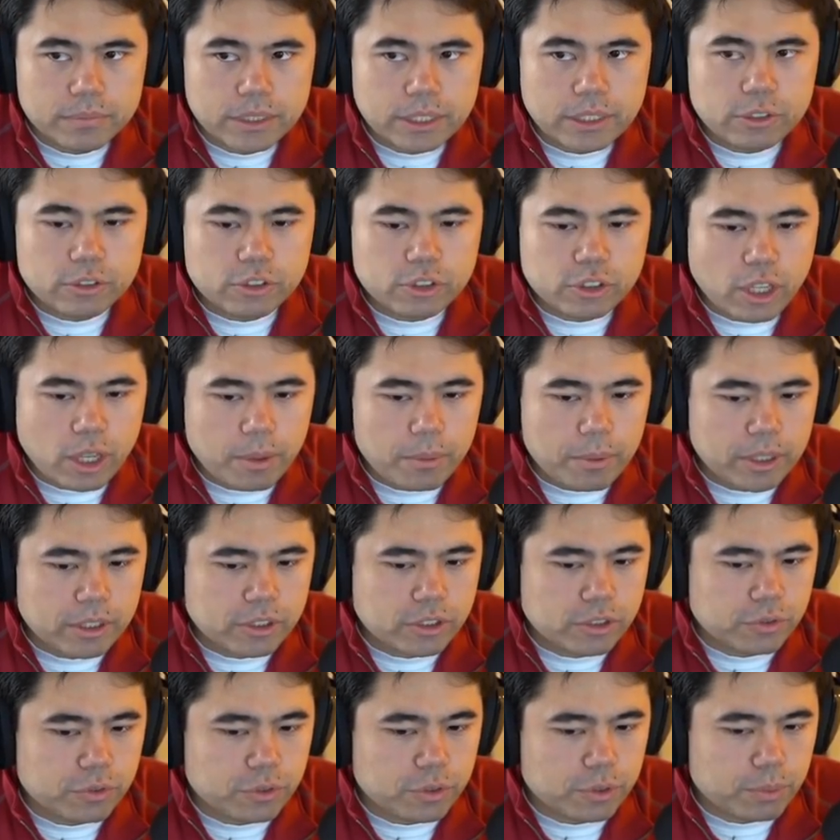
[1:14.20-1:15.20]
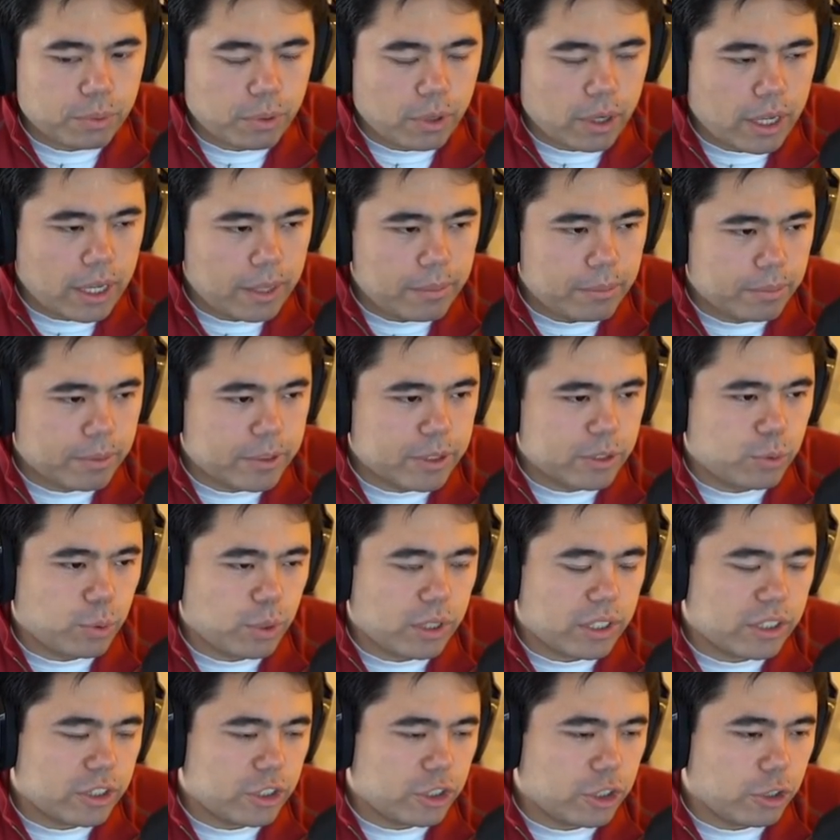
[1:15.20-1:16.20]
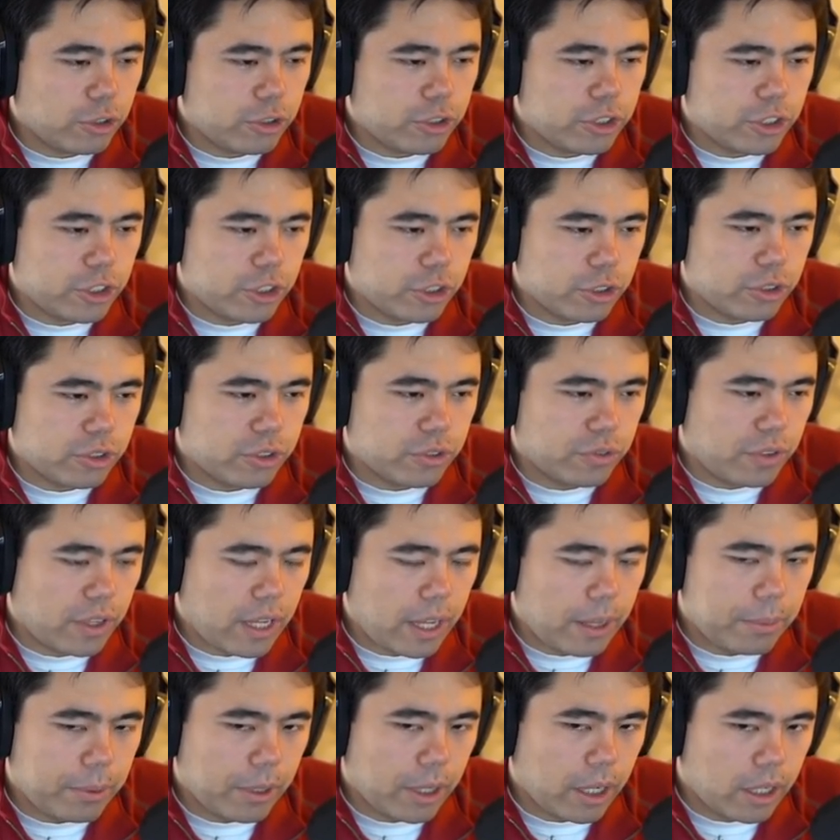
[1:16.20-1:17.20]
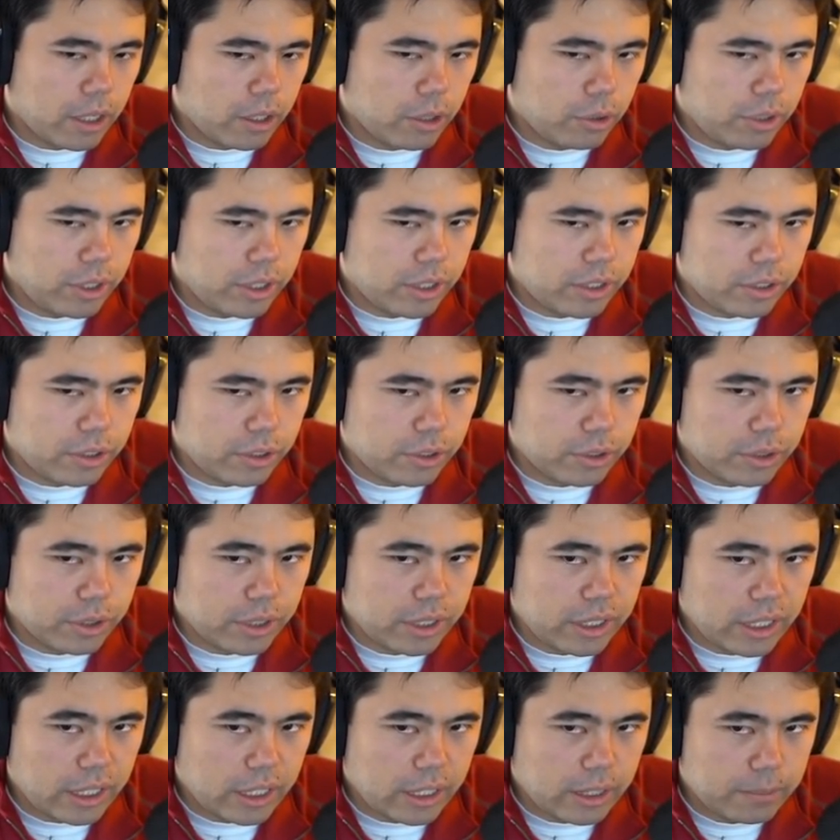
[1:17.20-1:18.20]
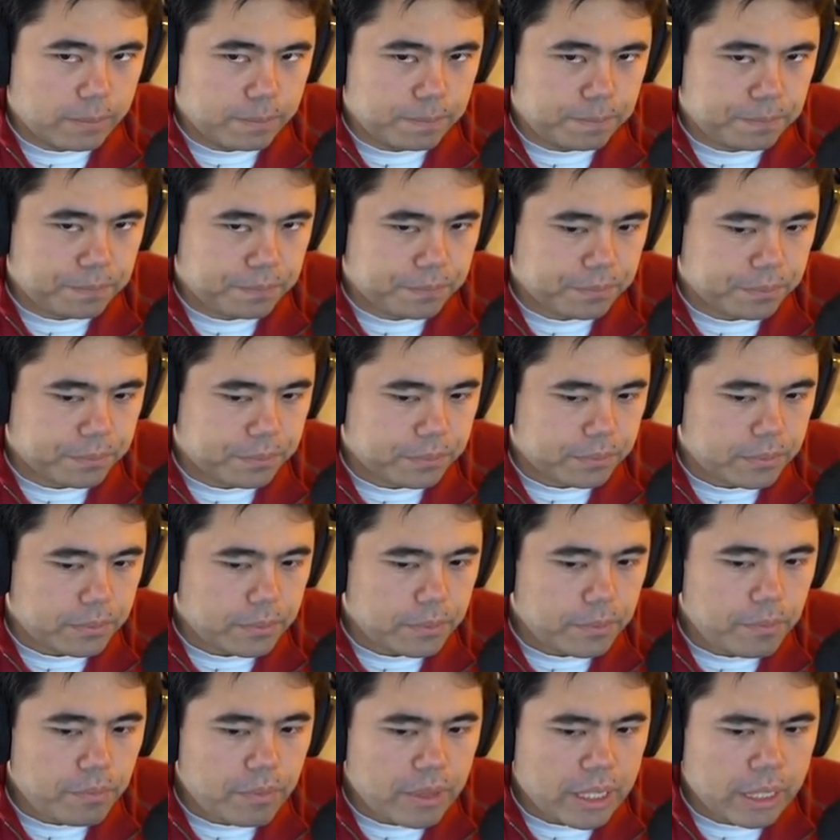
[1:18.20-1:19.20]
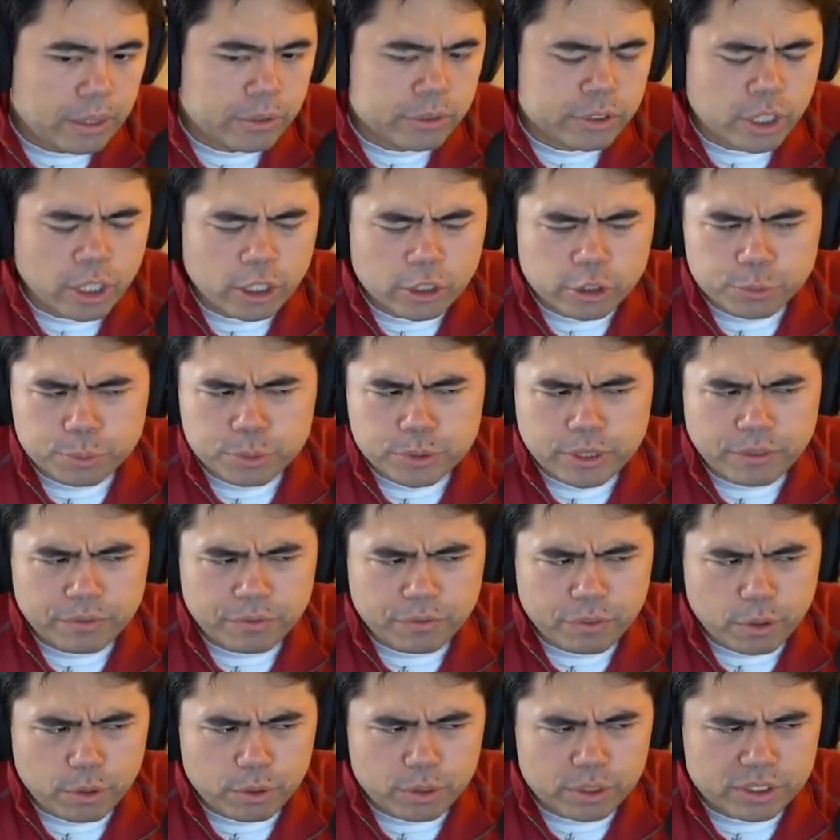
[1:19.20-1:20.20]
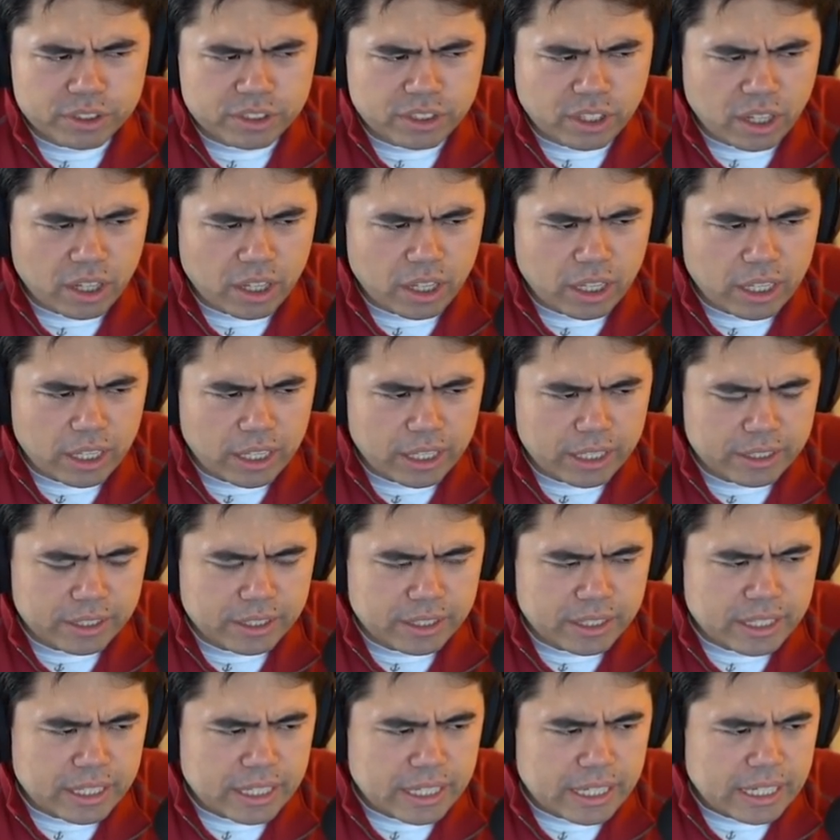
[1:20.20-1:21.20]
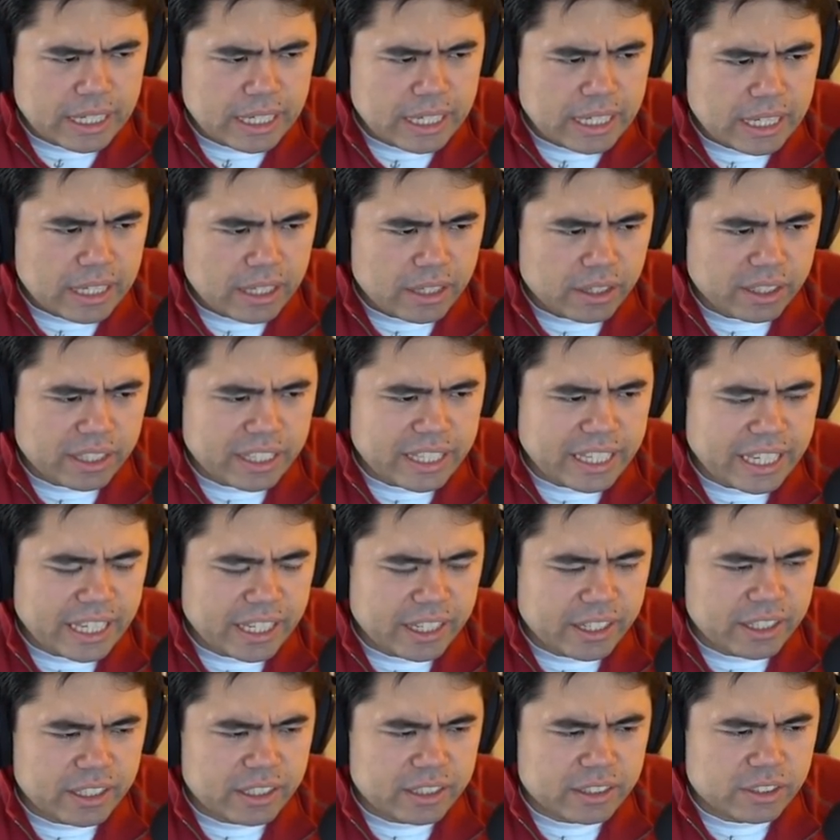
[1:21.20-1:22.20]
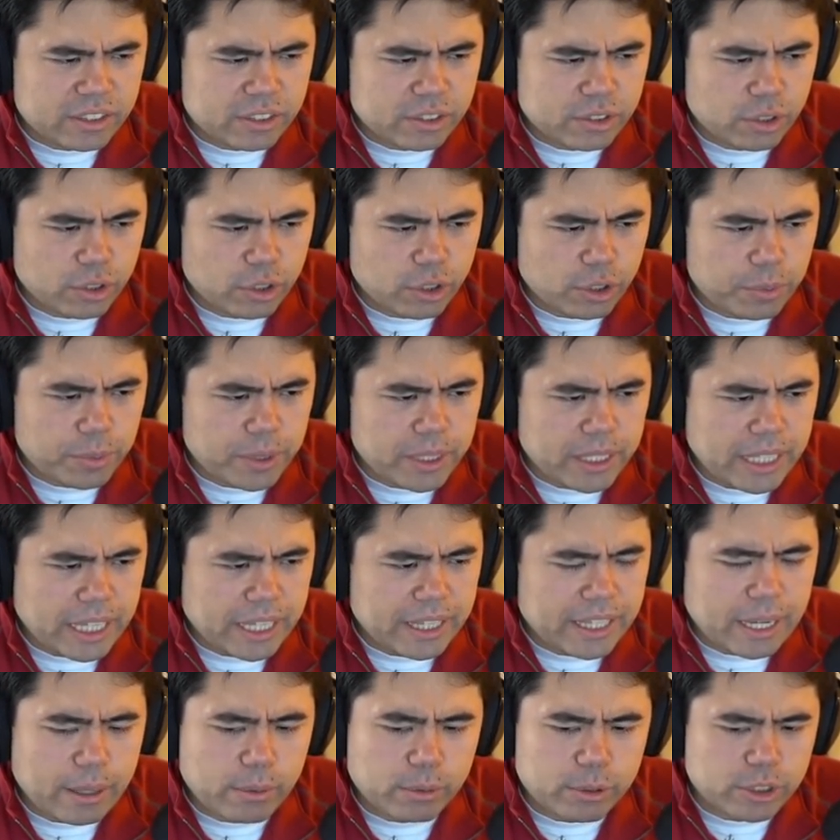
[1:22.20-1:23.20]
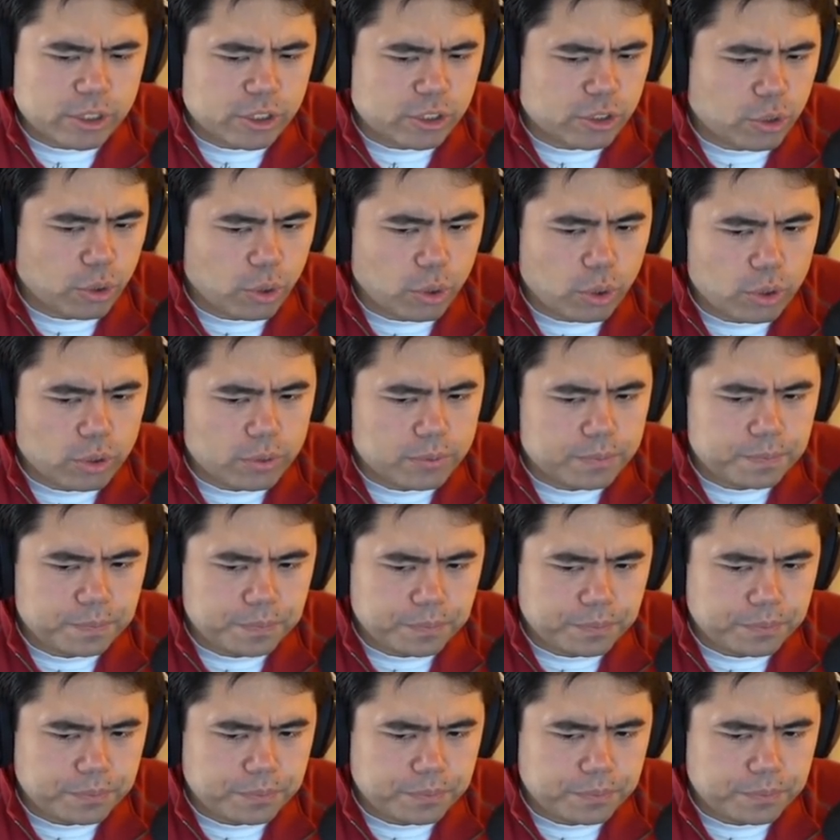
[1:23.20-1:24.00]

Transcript: Thank you, Saw Monster, for the prime. Because what it shows, it shows is Fabiano. He clearly, um, he was 100% focused on the candidates tournament, and that was his goal.